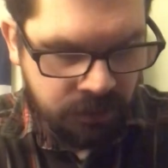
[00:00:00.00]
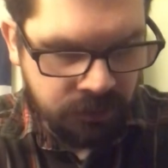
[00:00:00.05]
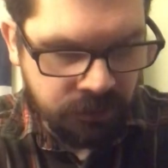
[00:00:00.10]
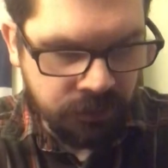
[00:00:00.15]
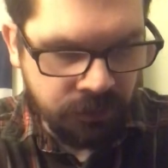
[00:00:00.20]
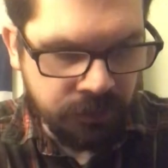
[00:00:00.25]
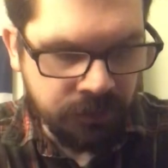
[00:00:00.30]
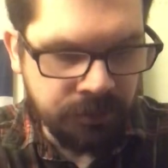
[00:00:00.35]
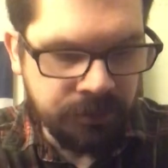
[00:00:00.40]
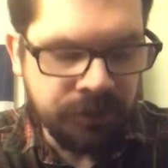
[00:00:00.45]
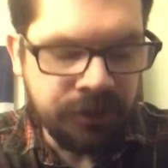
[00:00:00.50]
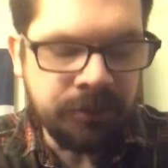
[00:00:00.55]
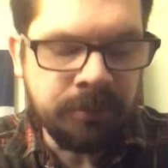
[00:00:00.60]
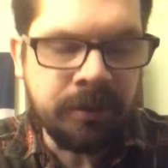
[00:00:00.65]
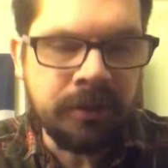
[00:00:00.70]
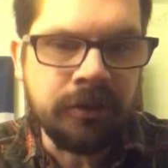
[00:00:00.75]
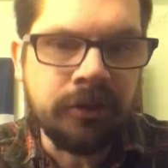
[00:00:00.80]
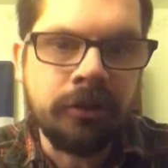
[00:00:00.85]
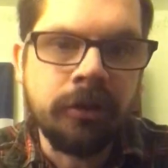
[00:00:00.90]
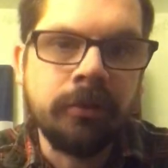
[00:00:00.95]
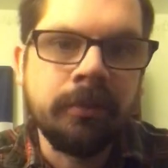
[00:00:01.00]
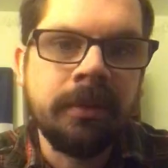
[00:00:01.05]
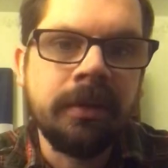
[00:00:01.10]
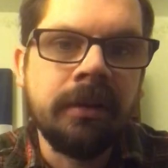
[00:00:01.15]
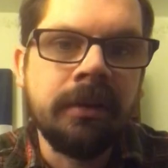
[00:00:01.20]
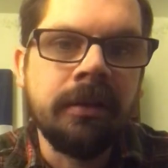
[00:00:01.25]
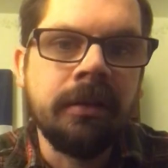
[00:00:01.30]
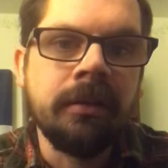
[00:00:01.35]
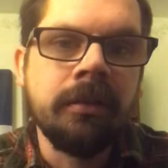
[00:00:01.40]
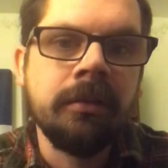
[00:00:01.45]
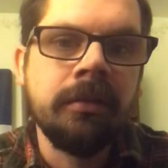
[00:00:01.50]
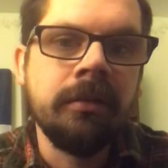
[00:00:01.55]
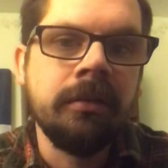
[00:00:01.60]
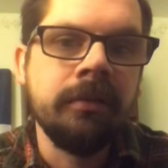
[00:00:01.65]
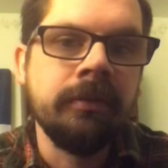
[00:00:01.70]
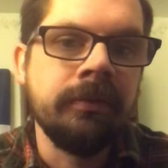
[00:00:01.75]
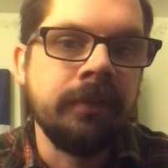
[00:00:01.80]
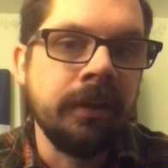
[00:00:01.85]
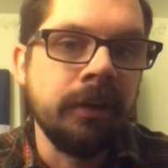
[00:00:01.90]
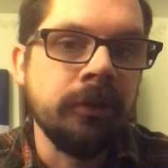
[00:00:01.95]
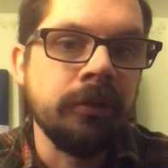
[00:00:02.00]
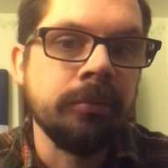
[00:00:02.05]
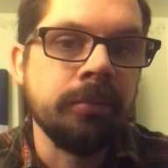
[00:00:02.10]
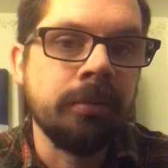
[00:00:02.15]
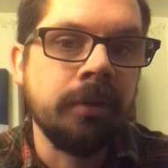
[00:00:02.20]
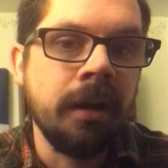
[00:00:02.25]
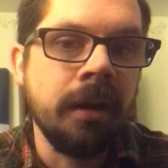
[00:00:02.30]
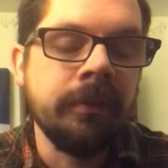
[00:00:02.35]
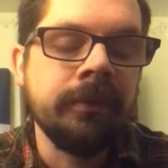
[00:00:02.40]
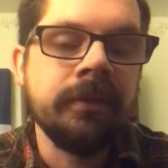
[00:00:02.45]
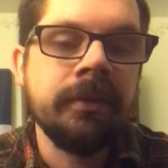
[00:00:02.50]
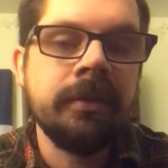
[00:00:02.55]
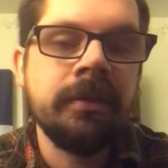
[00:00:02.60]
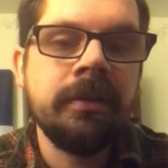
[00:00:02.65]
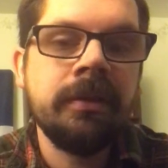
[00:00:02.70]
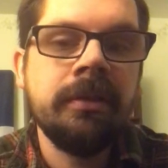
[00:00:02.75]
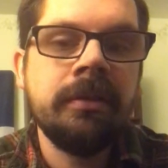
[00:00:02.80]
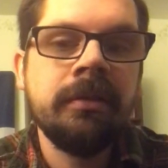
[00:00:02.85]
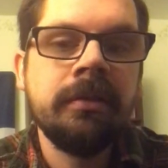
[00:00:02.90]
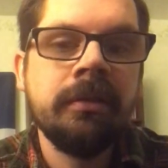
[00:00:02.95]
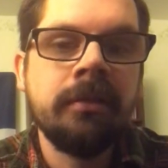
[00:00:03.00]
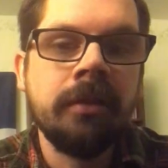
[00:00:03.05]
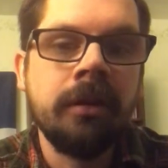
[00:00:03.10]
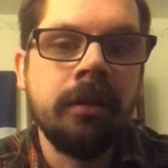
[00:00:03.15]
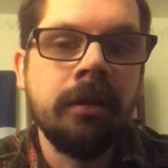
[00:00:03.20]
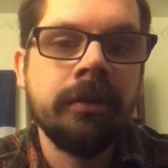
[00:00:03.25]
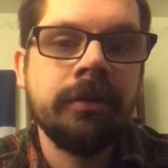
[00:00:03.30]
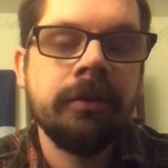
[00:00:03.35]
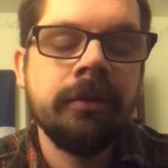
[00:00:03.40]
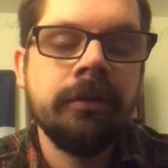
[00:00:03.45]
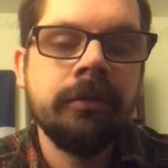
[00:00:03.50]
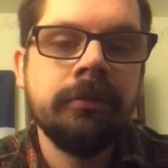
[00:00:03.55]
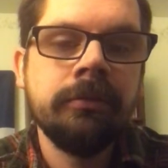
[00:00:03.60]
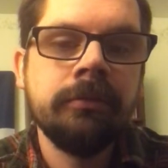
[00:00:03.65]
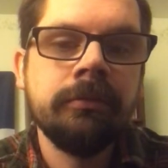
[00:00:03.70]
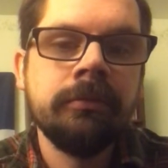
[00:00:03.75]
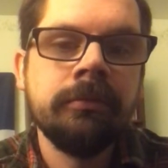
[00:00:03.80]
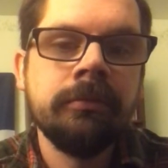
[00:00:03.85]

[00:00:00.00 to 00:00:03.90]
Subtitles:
So there's just been so many failed prophecies also.